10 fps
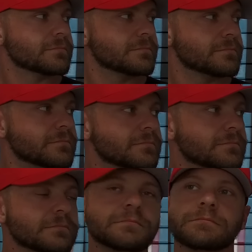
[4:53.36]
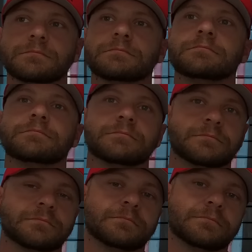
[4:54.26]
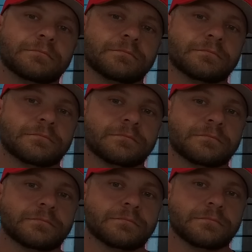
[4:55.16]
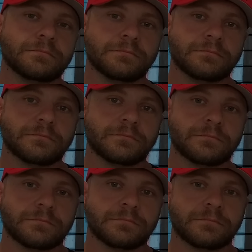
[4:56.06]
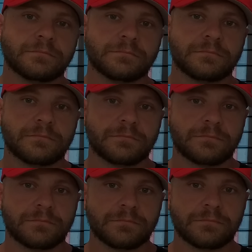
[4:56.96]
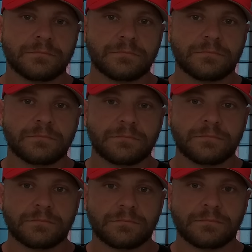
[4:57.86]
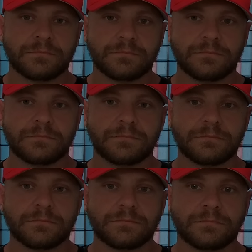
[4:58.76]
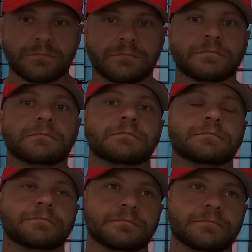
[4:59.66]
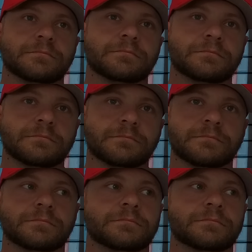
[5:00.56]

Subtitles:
(silent)